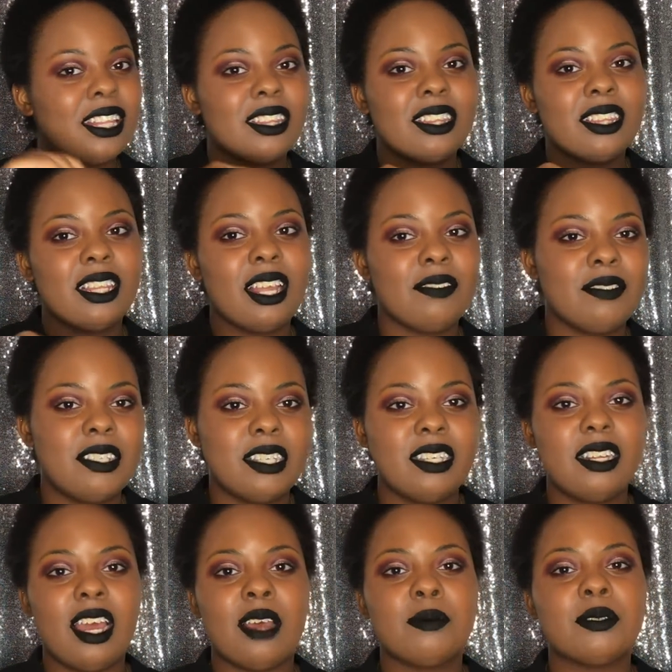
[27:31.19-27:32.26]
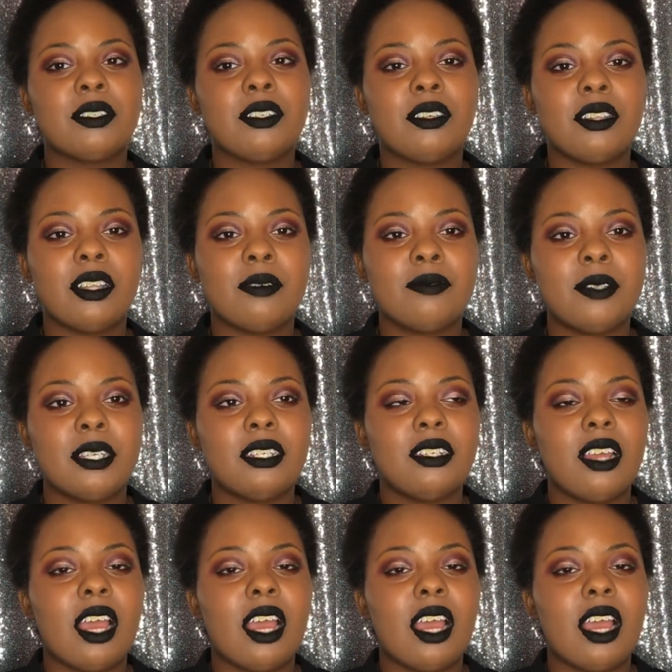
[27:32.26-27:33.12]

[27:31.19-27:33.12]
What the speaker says: Loved it, absolutely loved it.